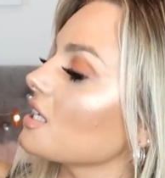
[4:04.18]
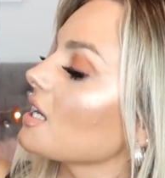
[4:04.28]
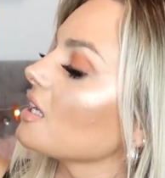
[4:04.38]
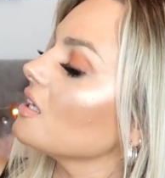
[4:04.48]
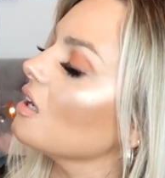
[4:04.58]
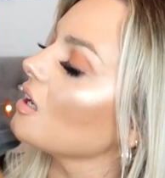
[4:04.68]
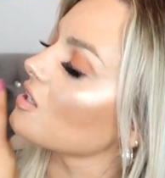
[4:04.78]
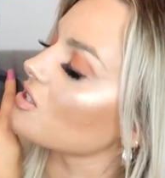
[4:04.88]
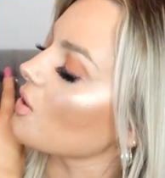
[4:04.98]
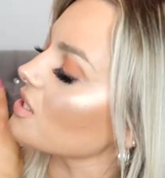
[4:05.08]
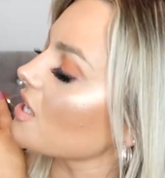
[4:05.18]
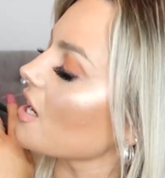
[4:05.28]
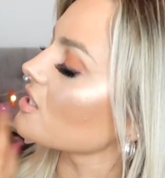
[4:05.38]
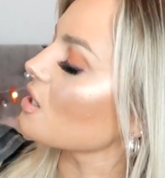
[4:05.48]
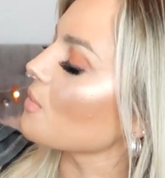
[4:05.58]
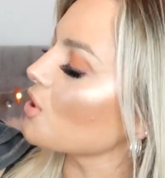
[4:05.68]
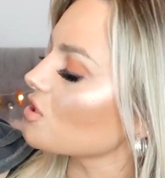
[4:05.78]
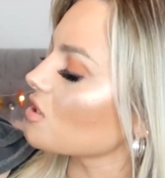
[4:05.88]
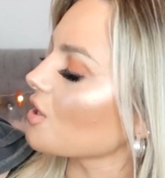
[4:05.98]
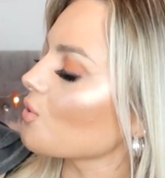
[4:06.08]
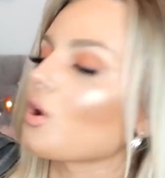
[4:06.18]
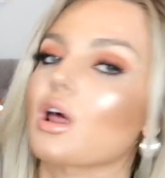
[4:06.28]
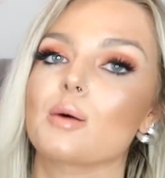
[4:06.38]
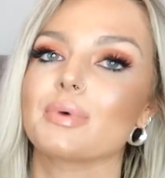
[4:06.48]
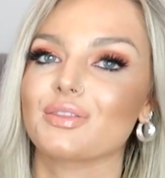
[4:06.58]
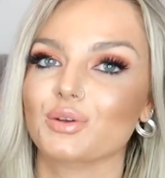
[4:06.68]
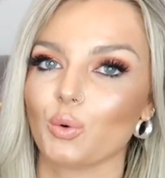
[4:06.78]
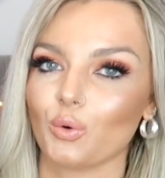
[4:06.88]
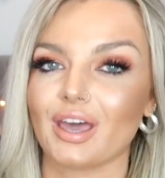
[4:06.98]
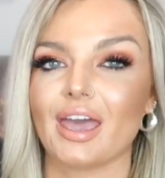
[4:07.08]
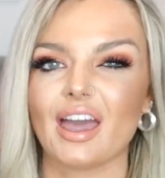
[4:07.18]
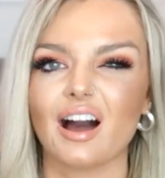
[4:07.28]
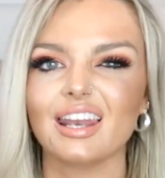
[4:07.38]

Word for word: tee. So it says Motorcycle Club in the corner here.